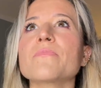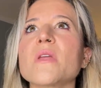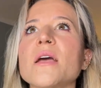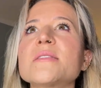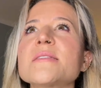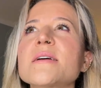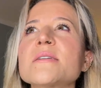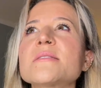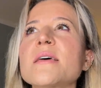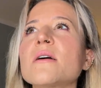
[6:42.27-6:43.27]
It's like
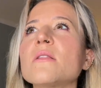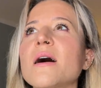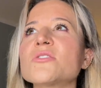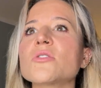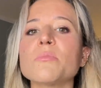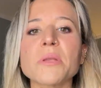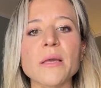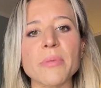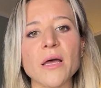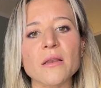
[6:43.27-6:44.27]
a psychological
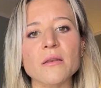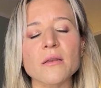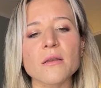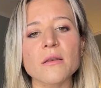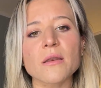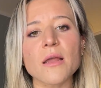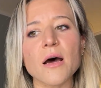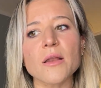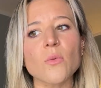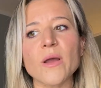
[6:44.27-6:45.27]
playpen,
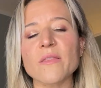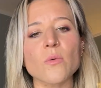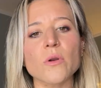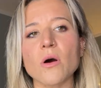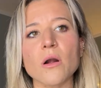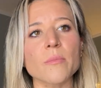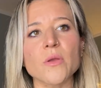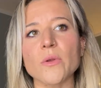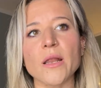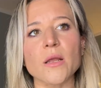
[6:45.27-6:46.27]
not in a way that would harm
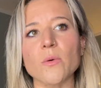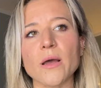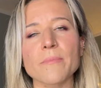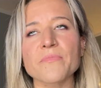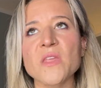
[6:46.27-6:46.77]
you in any way.